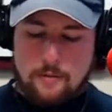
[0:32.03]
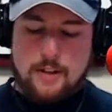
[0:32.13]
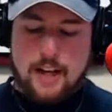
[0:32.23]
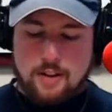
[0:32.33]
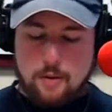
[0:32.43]
of
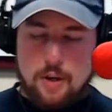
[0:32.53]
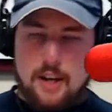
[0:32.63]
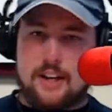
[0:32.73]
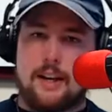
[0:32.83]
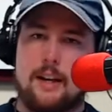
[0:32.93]
Daniel
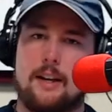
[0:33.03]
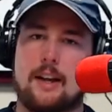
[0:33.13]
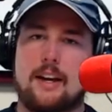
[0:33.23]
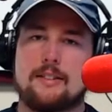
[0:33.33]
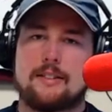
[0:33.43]
yet again.
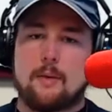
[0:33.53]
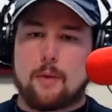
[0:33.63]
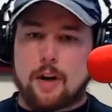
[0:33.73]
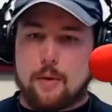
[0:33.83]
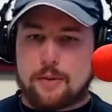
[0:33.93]
Like I said,
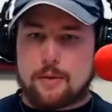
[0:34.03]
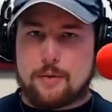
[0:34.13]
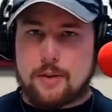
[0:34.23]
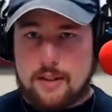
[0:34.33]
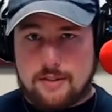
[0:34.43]
we're going through
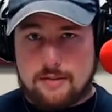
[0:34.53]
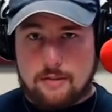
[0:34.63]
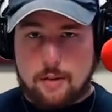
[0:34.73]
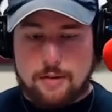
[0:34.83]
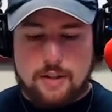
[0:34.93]
this
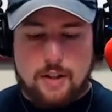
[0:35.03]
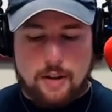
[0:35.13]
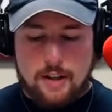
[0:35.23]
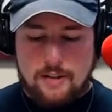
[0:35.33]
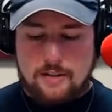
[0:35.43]
little
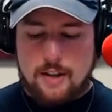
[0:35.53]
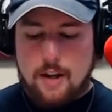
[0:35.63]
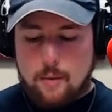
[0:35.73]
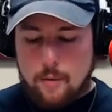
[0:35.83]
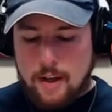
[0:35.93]
series
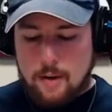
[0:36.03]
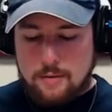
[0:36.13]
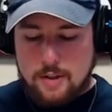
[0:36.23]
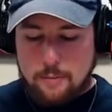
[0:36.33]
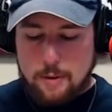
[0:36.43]
when it
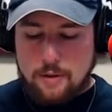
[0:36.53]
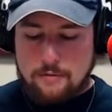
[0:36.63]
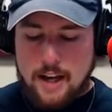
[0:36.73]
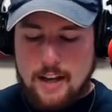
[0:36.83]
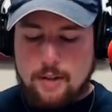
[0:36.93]
comes to the book
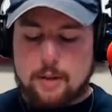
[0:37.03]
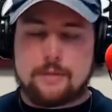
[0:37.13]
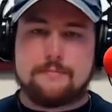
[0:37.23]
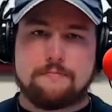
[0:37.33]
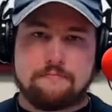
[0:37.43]
of
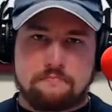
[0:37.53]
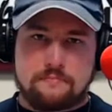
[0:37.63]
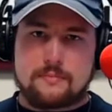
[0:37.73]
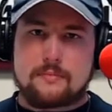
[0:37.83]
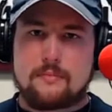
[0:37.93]
Daniel.
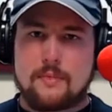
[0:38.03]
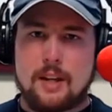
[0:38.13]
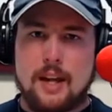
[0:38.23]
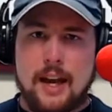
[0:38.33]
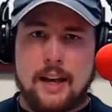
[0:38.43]

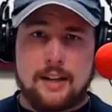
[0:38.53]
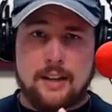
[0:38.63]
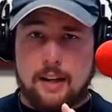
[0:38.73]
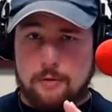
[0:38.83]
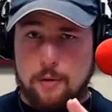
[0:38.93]
And
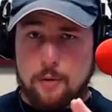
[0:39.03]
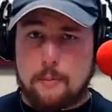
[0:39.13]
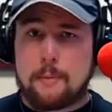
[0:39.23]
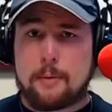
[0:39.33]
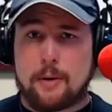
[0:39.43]
if you'll
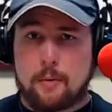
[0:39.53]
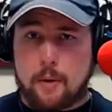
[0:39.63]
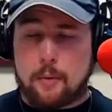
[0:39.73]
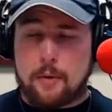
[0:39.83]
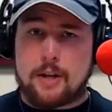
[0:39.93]
remember
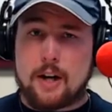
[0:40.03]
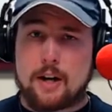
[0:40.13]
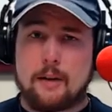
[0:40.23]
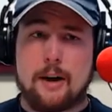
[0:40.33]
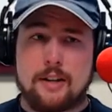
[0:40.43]
what we were
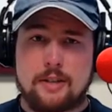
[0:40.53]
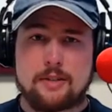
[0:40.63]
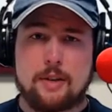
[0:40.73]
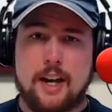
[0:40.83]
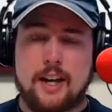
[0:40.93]
talking about
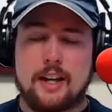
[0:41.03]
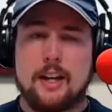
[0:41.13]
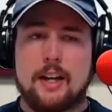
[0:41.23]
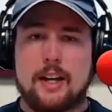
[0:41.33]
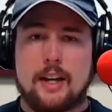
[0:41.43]
yesterday
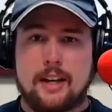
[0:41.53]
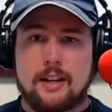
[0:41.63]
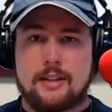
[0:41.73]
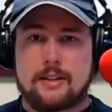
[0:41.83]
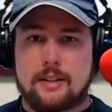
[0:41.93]

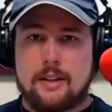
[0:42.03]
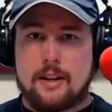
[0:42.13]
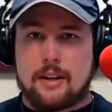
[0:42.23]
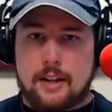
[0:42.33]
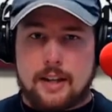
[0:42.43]
is
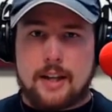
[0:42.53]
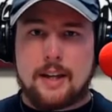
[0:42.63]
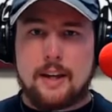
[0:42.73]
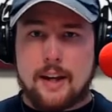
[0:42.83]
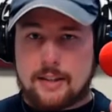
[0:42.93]
the
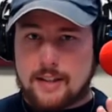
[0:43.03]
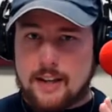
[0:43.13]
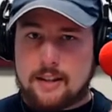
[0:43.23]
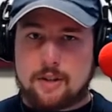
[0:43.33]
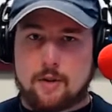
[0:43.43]
king has
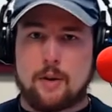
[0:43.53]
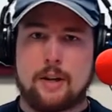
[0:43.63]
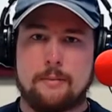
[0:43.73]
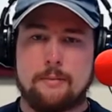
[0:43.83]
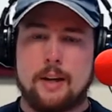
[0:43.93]
had this
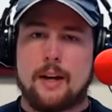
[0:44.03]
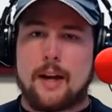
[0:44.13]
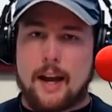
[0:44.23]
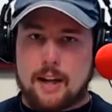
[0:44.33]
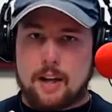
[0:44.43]
dream
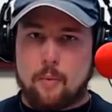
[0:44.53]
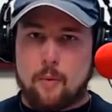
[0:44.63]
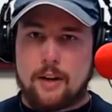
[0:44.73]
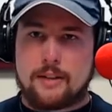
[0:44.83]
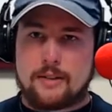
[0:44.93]
and he
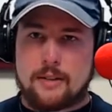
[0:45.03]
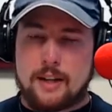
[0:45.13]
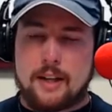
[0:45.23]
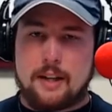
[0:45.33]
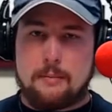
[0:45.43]
wants
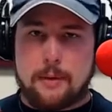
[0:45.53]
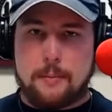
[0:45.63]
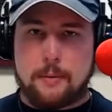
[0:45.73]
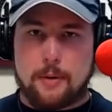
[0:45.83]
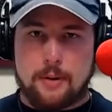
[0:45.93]
the
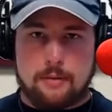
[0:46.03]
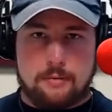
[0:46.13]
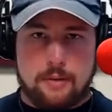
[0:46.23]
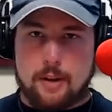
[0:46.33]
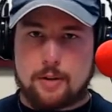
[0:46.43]
people
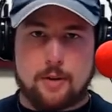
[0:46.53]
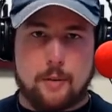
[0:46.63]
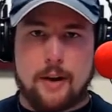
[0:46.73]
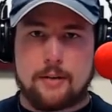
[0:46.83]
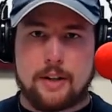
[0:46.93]
that are
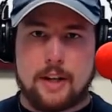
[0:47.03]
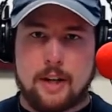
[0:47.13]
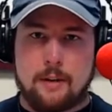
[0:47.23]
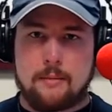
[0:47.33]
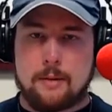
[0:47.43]
surrounding
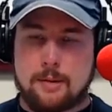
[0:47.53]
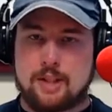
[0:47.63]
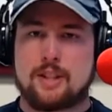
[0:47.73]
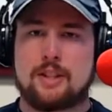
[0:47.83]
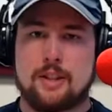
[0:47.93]
him, the
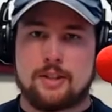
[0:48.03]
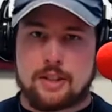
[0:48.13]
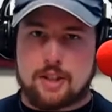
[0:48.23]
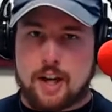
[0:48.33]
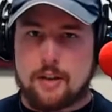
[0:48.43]
magicians,
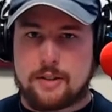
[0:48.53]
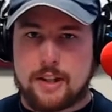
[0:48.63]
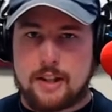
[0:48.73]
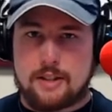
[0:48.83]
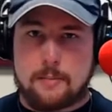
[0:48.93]
the
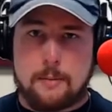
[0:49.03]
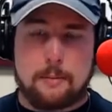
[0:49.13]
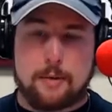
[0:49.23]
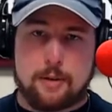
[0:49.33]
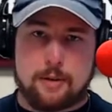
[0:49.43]
Chaldeans, the
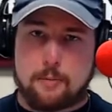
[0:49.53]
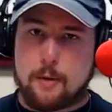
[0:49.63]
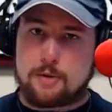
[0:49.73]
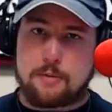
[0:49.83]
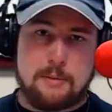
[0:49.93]
people that are
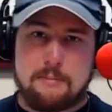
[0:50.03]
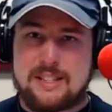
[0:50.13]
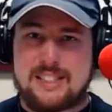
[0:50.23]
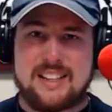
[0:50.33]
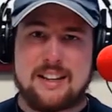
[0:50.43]
supposed to be
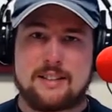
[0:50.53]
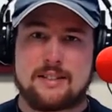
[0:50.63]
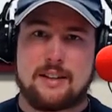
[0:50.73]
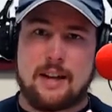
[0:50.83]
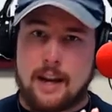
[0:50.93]
mystics
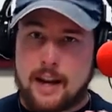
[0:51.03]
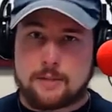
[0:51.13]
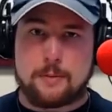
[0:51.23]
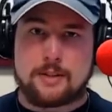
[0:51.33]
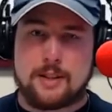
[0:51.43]
and, and
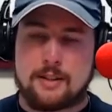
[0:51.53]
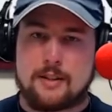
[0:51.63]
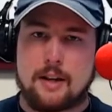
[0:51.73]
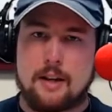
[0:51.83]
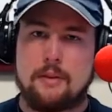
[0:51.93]
experts in this
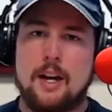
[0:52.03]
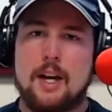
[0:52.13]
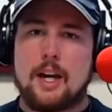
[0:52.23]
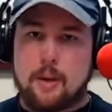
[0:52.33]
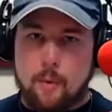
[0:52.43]
stuff,
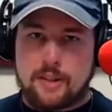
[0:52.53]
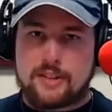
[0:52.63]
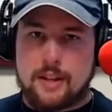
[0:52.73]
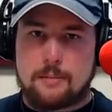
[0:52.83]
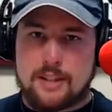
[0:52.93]
he wants
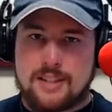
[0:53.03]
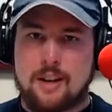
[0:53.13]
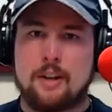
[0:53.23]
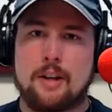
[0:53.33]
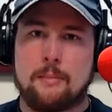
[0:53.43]
them to
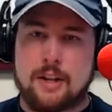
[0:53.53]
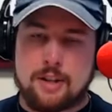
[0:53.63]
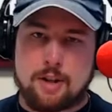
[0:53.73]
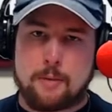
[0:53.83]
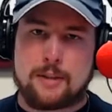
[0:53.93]
tell him the
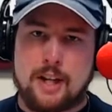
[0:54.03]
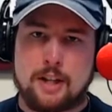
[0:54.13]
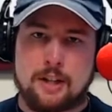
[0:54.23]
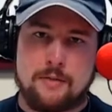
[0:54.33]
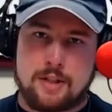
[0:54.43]

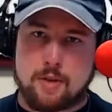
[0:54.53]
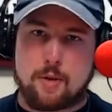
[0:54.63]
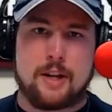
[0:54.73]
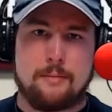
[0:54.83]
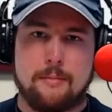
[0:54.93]
interpretation of his
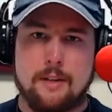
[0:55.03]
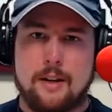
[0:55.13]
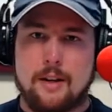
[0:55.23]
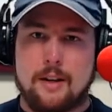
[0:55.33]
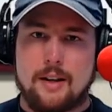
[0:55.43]
dream.
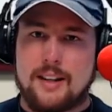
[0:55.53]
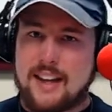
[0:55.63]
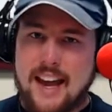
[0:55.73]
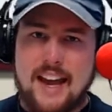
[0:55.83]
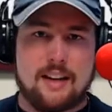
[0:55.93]
And they
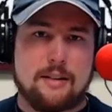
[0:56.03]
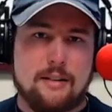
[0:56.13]
can't.